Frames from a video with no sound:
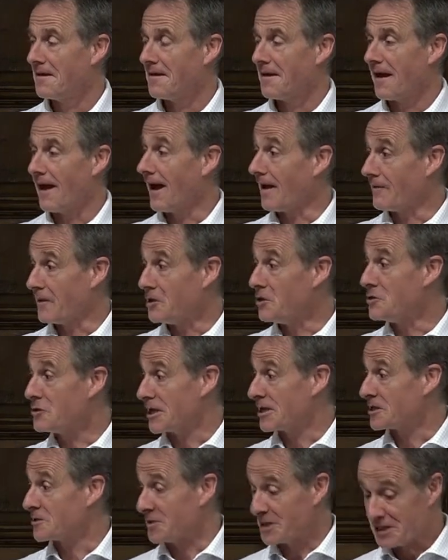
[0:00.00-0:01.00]
And the New
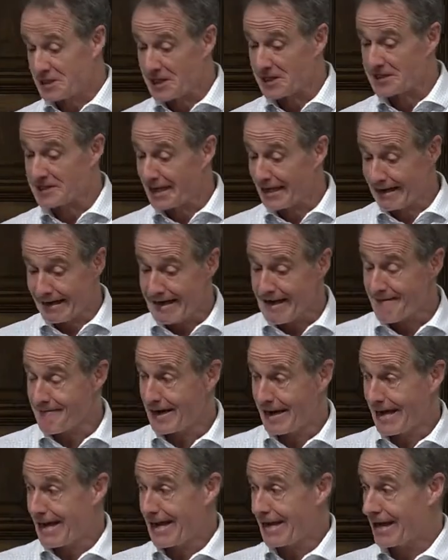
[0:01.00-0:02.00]
Testament doesn't leave
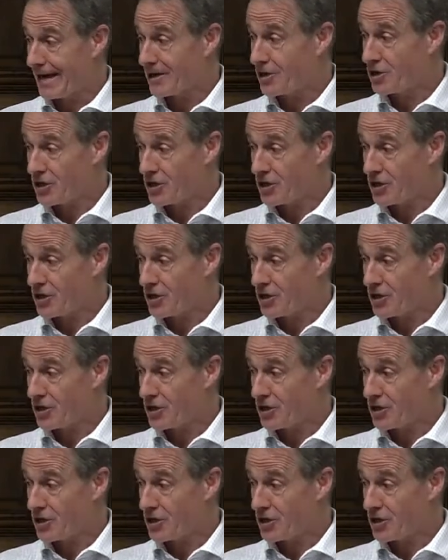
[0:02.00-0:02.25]
it here.